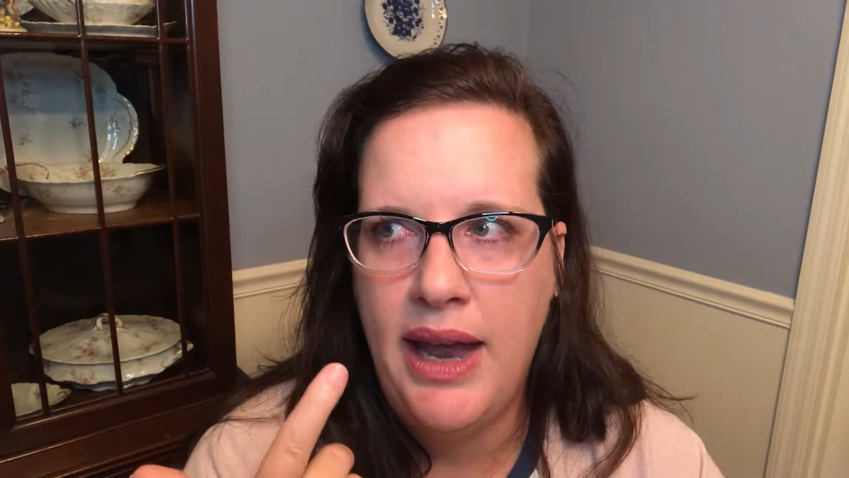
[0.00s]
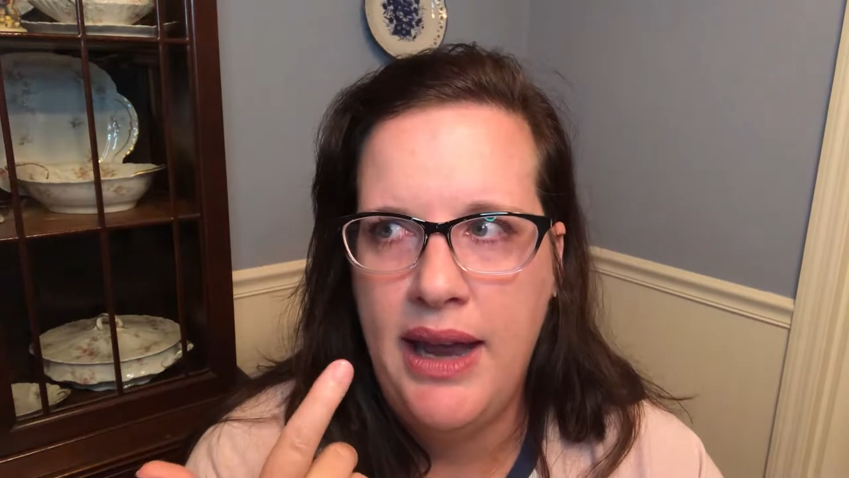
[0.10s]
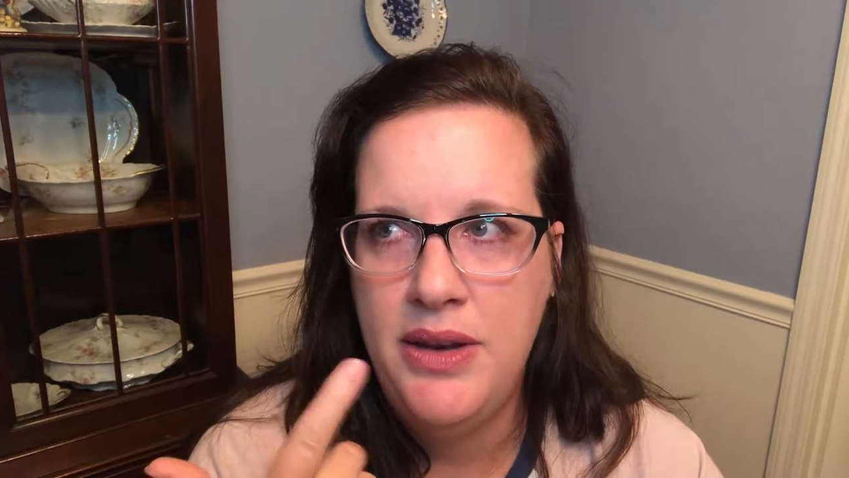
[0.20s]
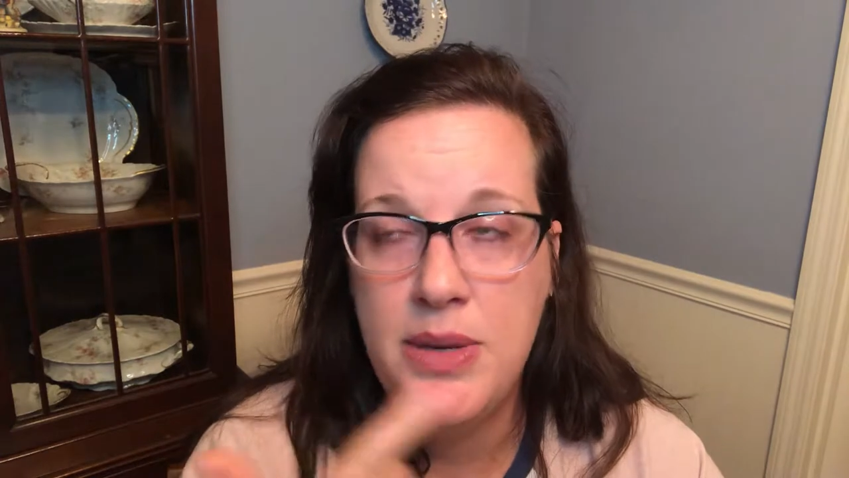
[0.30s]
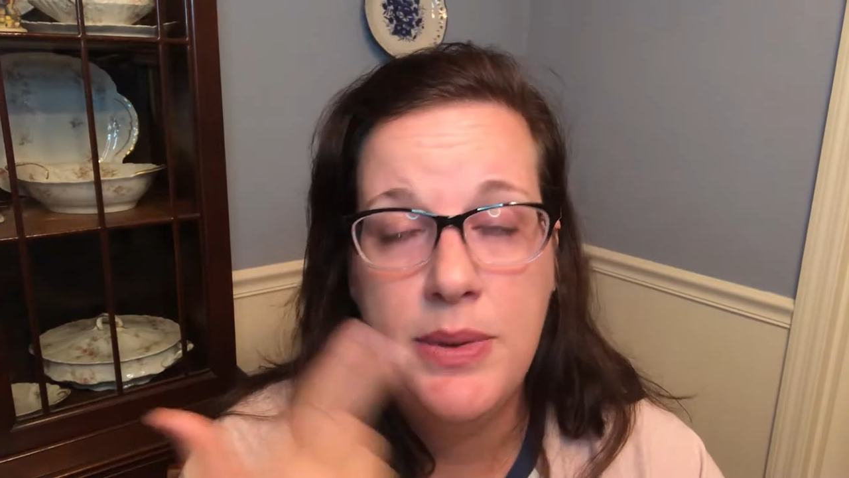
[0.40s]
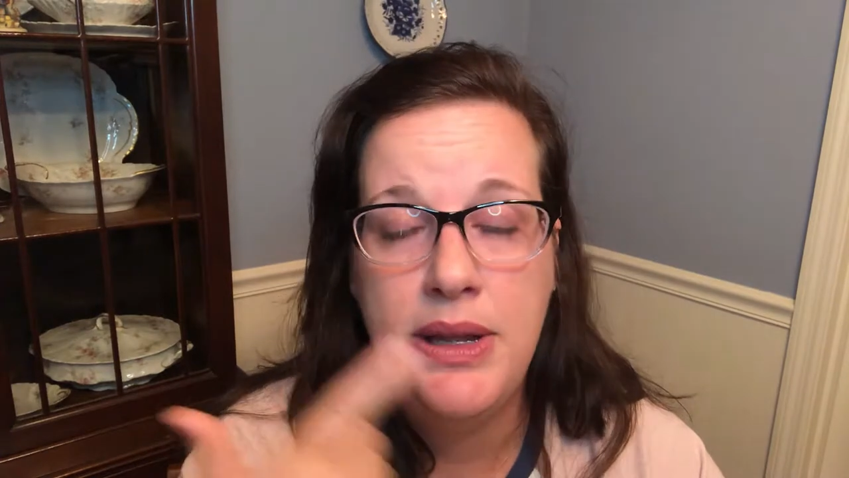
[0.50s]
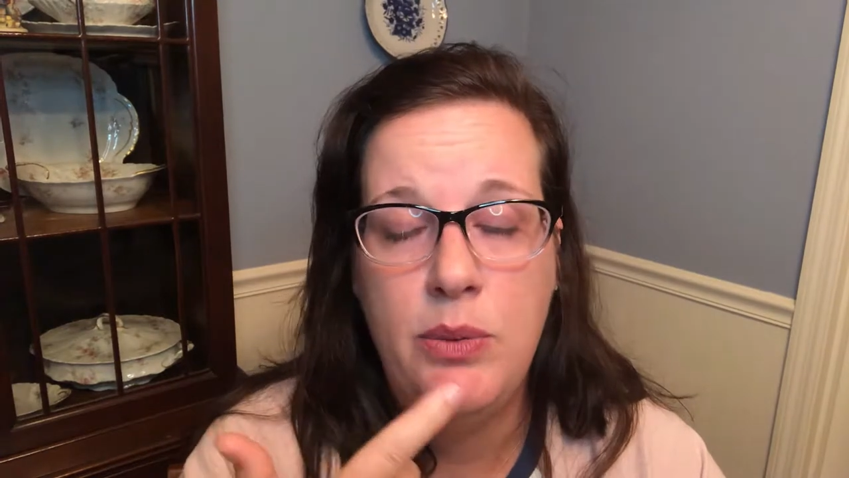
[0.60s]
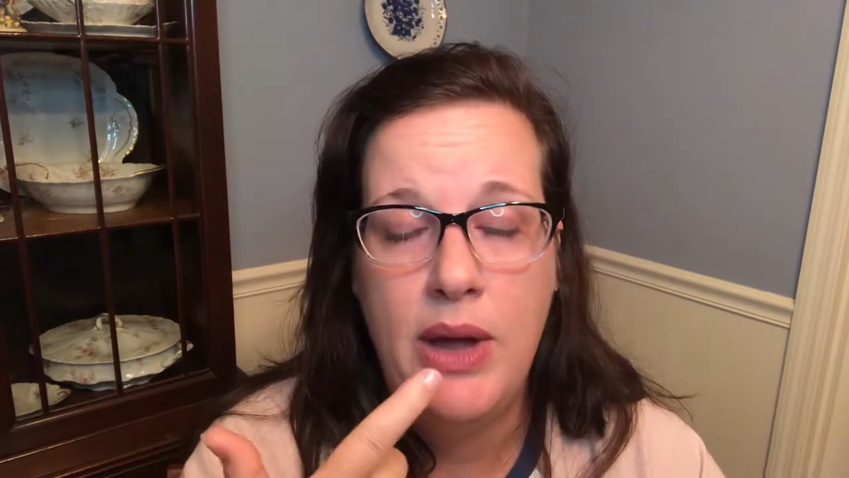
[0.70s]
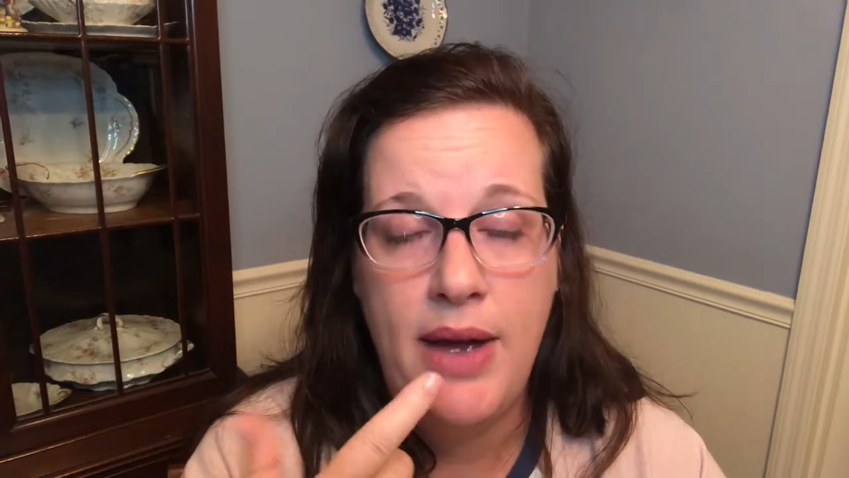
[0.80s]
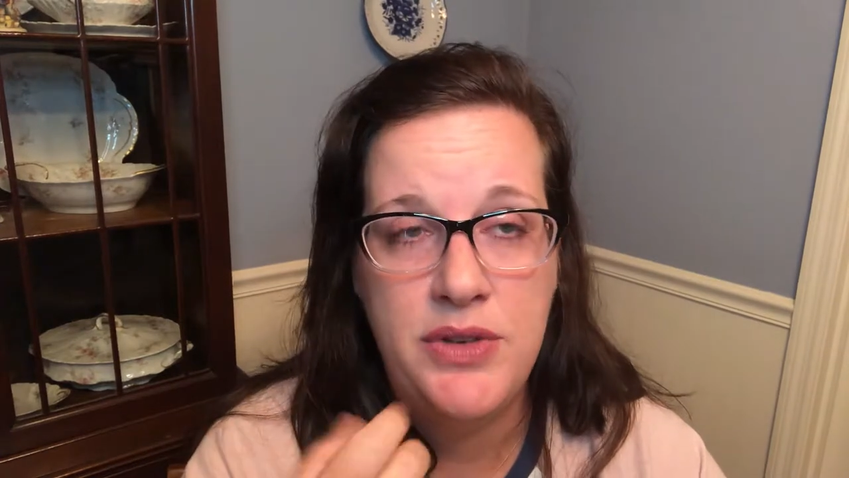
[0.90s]
I typically
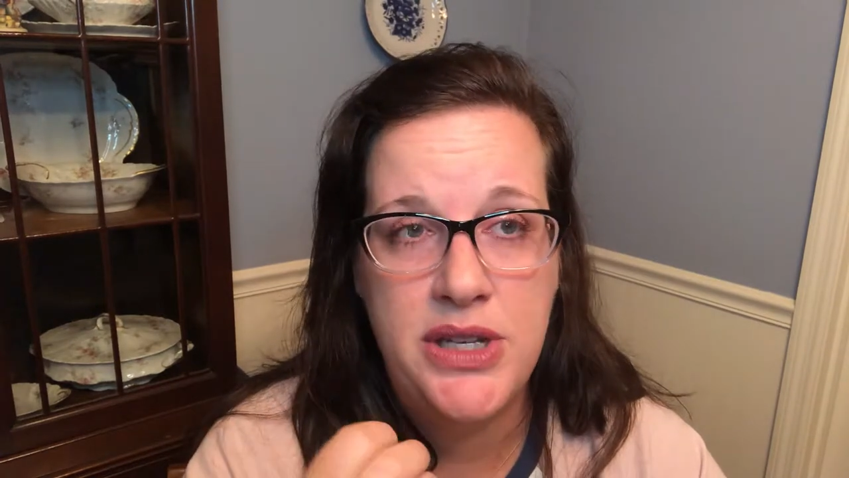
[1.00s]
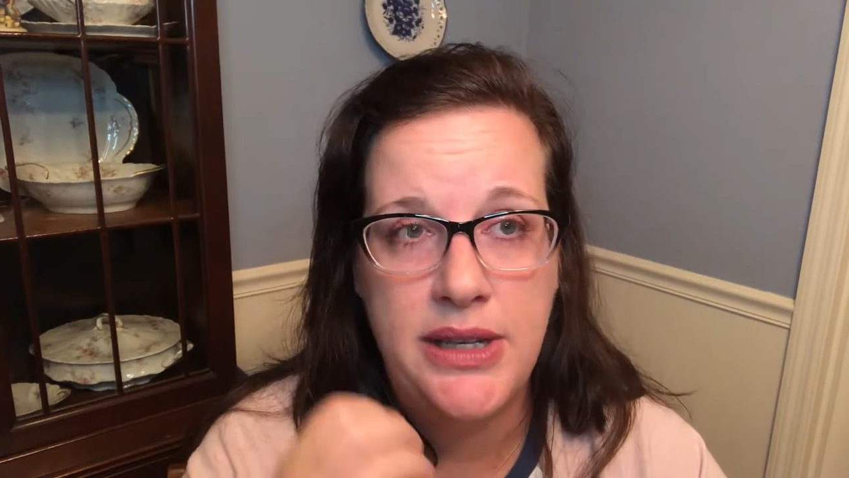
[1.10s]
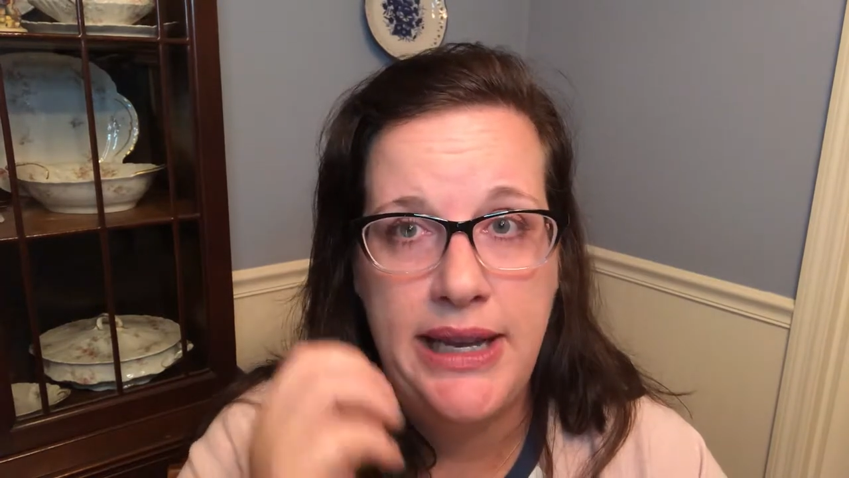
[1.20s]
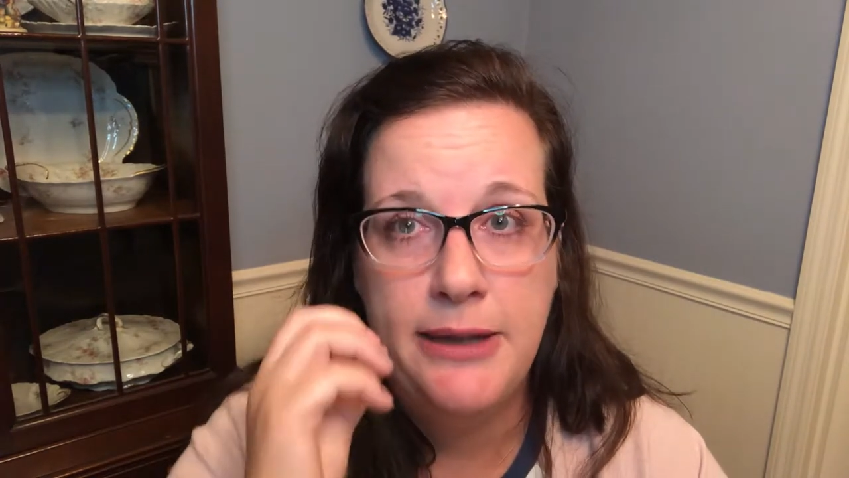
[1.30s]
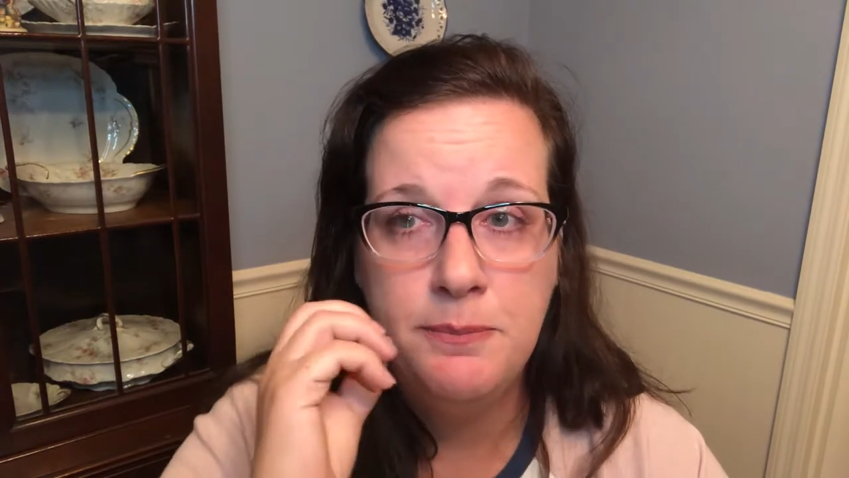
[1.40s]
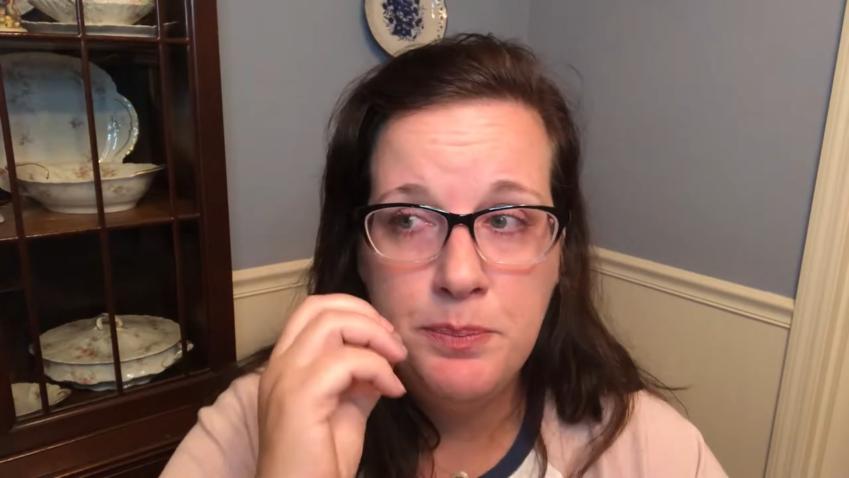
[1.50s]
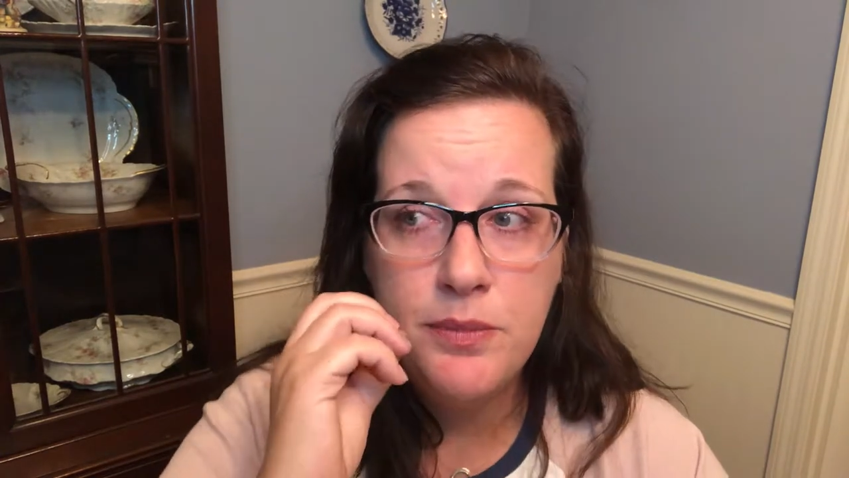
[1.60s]
will have to like